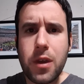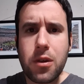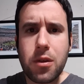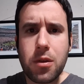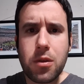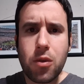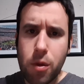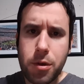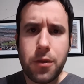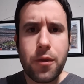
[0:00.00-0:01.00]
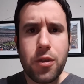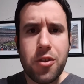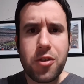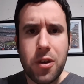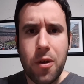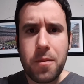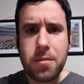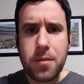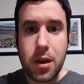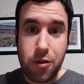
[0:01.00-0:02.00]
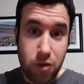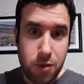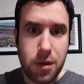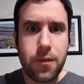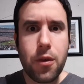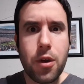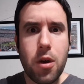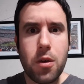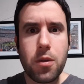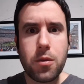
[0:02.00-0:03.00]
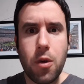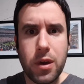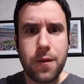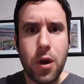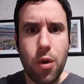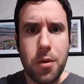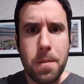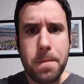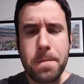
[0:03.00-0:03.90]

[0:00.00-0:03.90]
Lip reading: than normal for this year, and it's going to be for going forward.